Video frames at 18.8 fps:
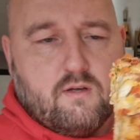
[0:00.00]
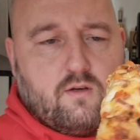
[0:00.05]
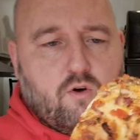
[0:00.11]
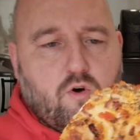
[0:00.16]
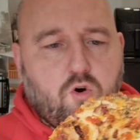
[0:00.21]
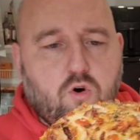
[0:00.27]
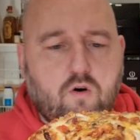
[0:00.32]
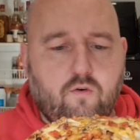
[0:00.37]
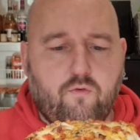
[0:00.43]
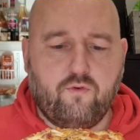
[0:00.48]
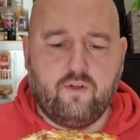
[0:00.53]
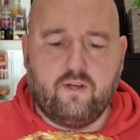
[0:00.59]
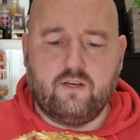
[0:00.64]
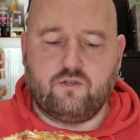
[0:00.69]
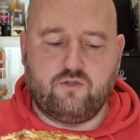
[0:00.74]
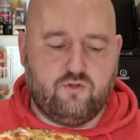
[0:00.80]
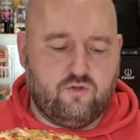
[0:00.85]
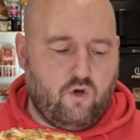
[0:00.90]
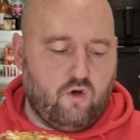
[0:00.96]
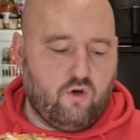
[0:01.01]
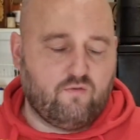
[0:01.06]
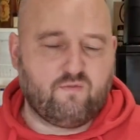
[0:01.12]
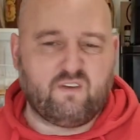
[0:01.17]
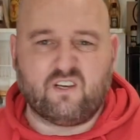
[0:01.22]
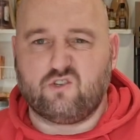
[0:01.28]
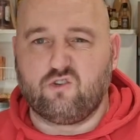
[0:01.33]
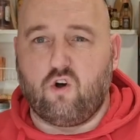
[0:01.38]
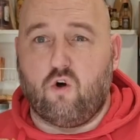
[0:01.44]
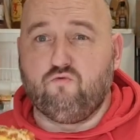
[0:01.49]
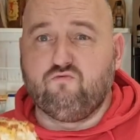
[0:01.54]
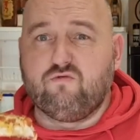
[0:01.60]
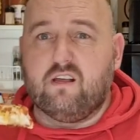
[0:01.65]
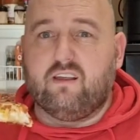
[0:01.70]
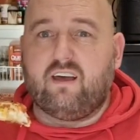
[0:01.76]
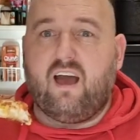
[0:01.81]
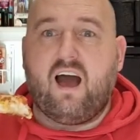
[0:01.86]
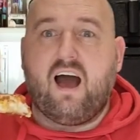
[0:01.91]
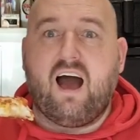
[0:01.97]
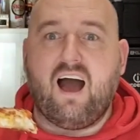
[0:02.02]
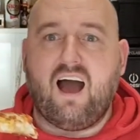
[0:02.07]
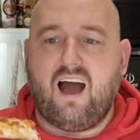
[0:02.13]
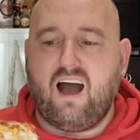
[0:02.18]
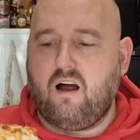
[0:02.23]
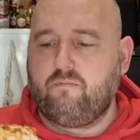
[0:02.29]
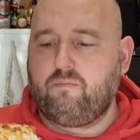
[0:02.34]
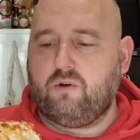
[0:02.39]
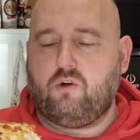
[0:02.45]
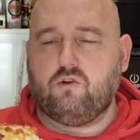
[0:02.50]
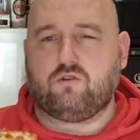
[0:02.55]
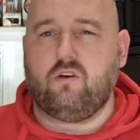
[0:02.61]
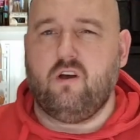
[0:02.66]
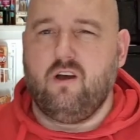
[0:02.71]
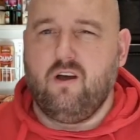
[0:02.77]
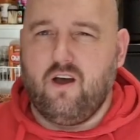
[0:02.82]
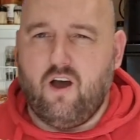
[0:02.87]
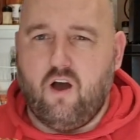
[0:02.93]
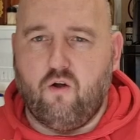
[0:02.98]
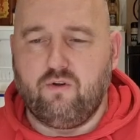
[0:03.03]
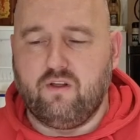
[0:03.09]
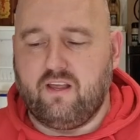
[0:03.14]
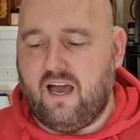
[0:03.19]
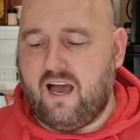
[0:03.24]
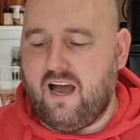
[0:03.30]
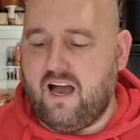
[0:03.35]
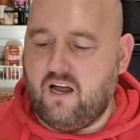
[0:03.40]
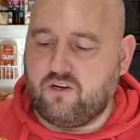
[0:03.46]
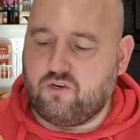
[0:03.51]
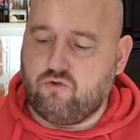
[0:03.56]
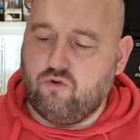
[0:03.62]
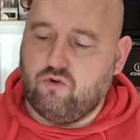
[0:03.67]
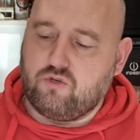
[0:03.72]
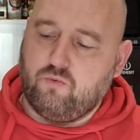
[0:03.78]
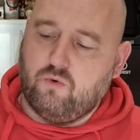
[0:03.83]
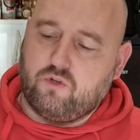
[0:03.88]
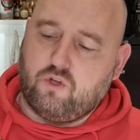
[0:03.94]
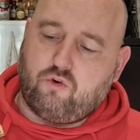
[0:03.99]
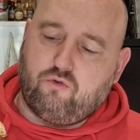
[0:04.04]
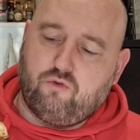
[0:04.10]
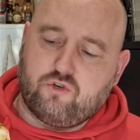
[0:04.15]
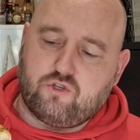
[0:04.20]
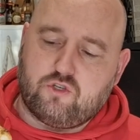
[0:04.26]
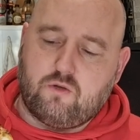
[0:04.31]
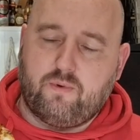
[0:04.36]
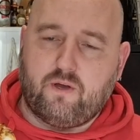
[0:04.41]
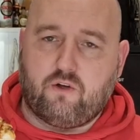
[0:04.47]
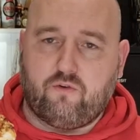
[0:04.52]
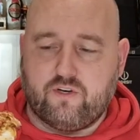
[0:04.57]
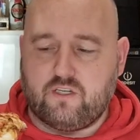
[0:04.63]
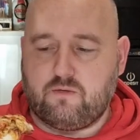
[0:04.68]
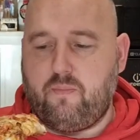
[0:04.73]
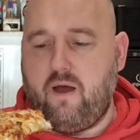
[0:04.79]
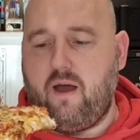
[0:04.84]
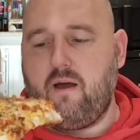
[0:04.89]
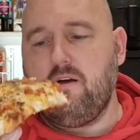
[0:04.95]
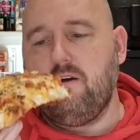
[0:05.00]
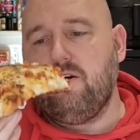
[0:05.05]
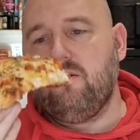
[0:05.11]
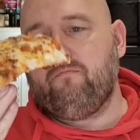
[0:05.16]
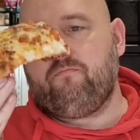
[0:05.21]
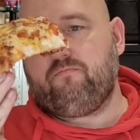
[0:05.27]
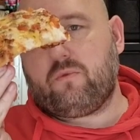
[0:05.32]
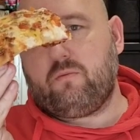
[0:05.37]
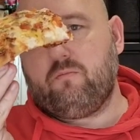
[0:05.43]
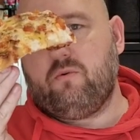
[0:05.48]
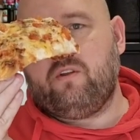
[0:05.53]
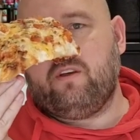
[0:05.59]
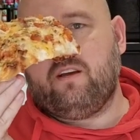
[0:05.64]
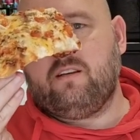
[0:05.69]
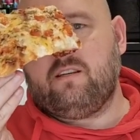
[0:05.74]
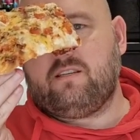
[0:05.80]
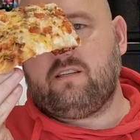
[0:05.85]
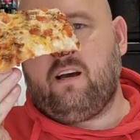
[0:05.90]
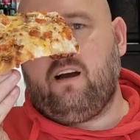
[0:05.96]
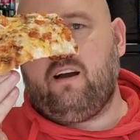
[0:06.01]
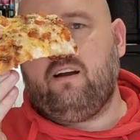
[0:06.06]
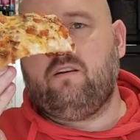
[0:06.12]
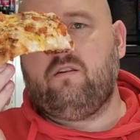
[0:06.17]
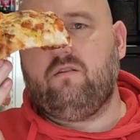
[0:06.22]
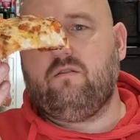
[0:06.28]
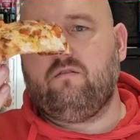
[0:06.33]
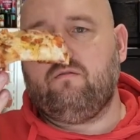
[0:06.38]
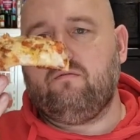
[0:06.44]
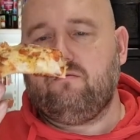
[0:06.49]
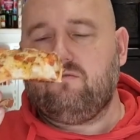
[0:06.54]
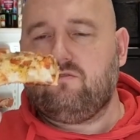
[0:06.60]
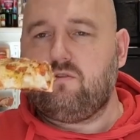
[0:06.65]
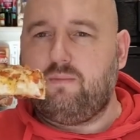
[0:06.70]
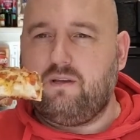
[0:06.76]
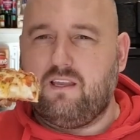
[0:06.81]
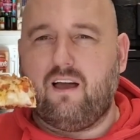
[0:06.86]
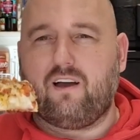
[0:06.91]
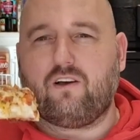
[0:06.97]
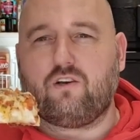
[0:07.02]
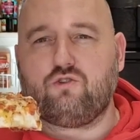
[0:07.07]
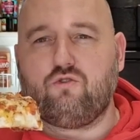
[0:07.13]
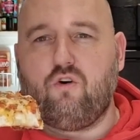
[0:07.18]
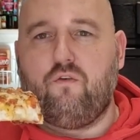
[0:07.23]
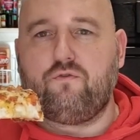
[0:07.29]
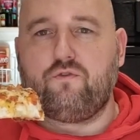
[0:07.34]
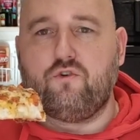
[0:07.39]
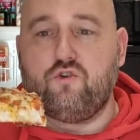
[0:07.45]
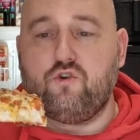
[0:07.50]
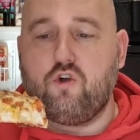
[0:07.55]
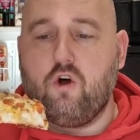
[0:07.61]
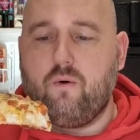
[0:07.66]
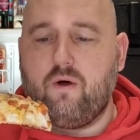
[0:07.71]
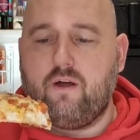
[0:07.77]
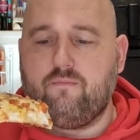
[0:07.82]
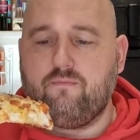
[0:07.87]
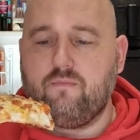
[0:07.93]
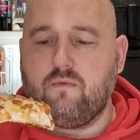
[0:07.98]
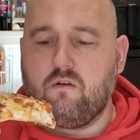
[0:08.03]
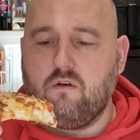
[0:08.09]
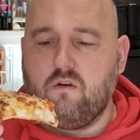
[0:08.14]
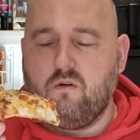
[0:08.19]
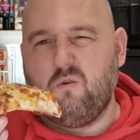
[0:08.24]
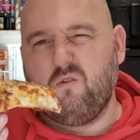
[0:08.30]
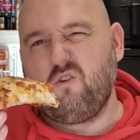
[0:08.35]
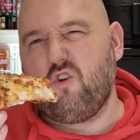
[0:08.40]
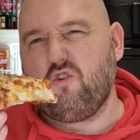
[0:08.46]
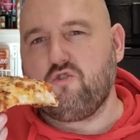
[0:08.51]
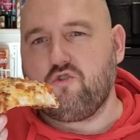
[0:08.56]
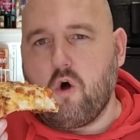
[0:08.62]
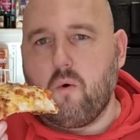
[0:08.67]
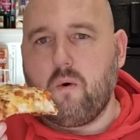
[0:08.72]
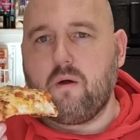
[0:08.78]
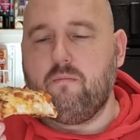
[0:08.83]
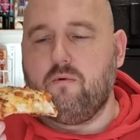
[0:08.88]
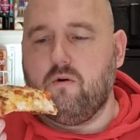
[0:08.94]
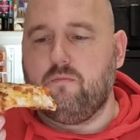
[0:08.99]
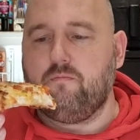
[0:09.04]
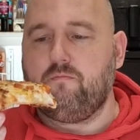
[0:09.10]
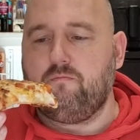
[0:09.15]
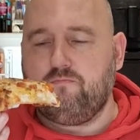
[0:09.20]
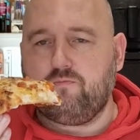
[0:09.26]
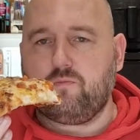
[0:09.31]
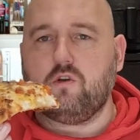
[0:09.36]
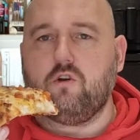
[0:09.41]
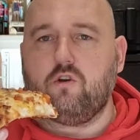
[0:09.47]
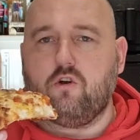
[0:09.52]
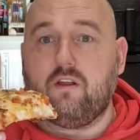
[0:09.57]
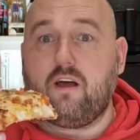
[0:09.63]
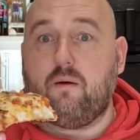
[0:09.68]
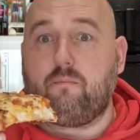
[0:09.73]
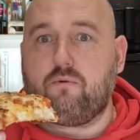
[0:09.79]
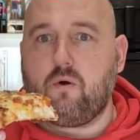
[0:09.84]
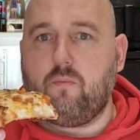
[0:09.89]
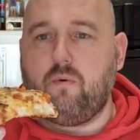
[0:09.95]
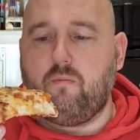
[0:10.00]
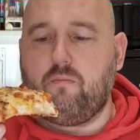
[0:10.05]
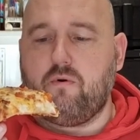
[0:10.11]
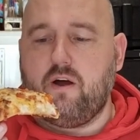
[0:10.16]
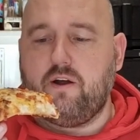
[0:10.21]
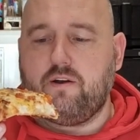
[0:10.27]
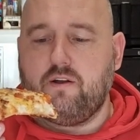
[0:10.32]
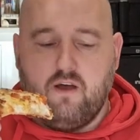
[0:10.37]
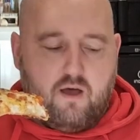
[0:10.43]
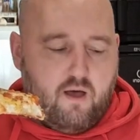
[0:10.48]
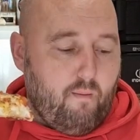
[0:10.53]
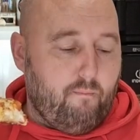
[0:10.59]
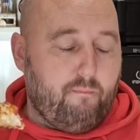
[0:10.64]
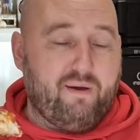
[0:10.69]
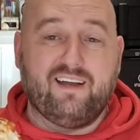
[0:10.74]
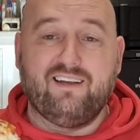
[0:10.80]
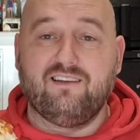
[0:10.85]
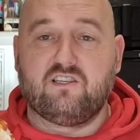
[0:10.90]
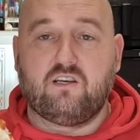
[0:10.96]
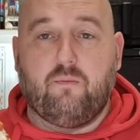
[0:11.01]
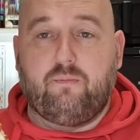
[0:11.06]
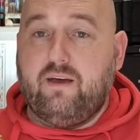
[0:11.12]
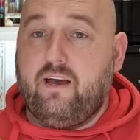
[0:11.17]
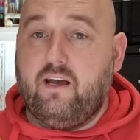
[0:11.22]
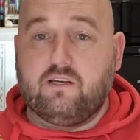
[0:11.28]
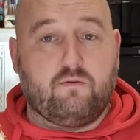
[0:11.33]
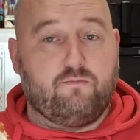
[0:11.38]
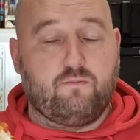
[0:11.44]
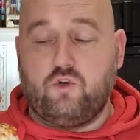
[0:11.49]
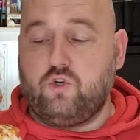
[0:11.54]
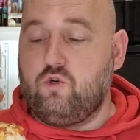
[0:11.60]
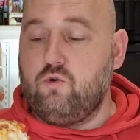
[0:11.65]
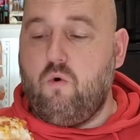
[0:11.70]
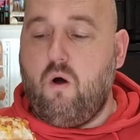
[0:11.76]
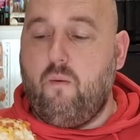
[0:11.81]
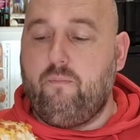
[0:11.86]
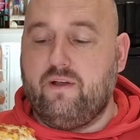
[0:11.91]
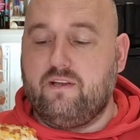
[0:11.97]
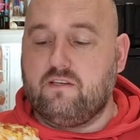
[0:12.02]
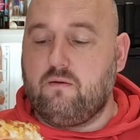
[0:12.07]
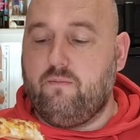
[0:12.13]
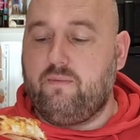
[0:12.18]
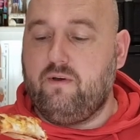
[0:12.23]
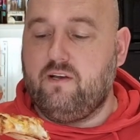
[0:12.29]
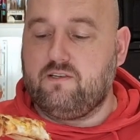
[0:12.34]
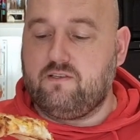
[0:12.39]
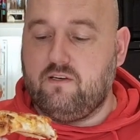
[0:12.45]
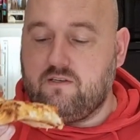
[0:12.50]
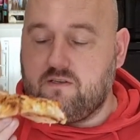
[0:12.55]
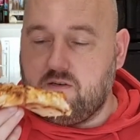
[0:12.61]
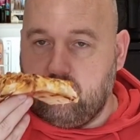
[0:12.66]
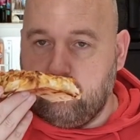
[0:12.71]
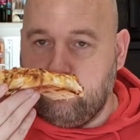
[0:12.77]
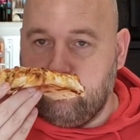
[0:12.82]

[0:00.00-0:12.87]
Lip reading: Hopefully it's not really hard, because a really hard crust, well, the crust to be crispy, but the inside to be like soft and doughy. Not doughy, but you know, like proper bread. Pincer base, I'm not sure what pincer base is.